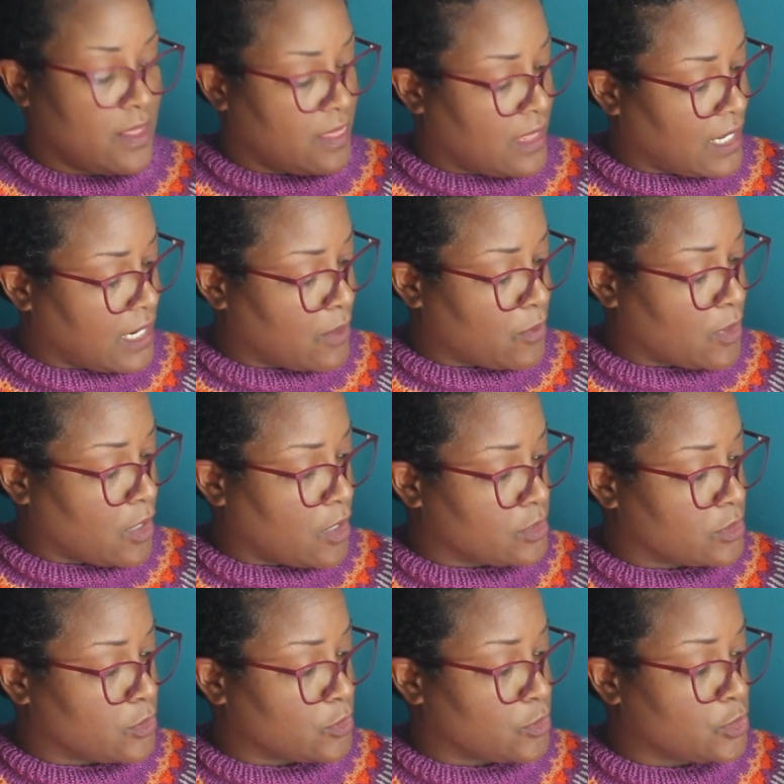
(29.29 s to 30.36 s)
that I would
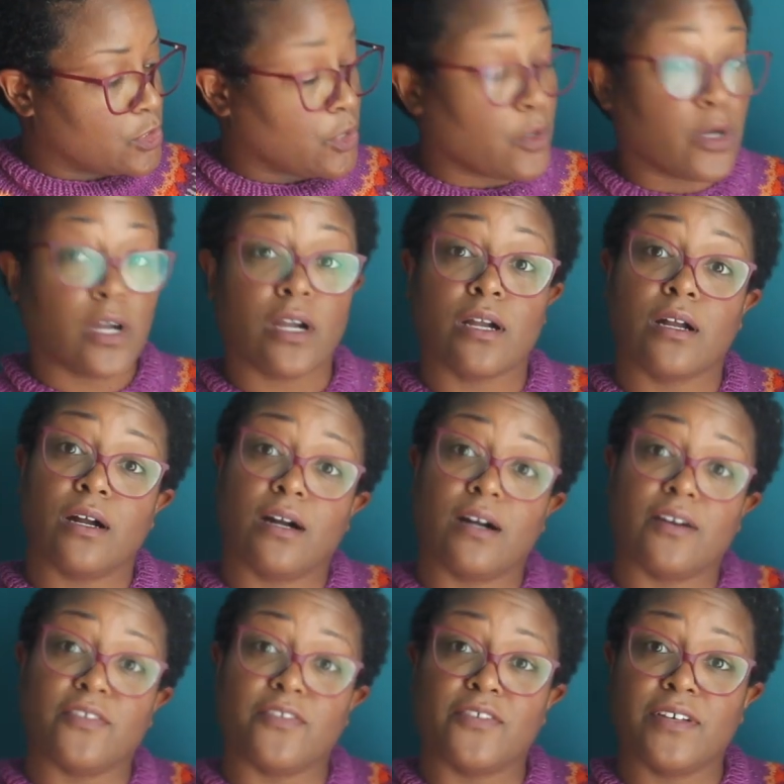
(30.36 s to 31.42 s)
also show her
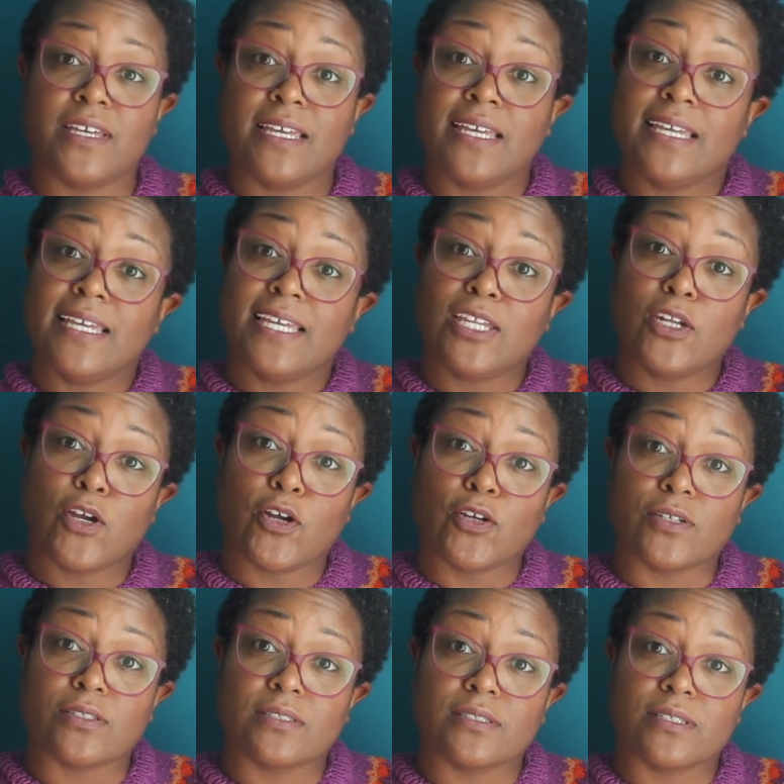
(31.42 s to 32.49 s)
off in
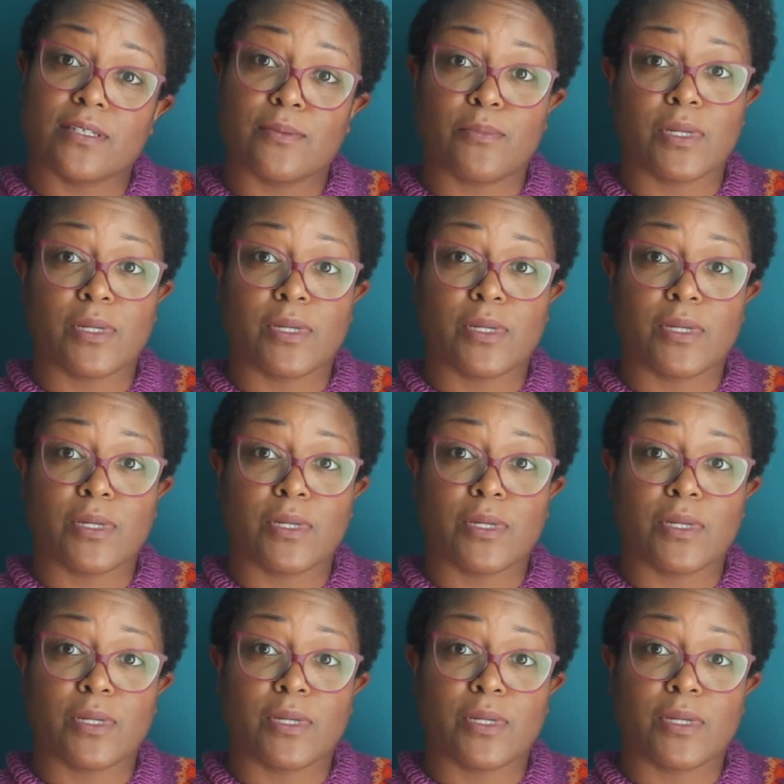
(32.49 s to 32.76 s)
hers.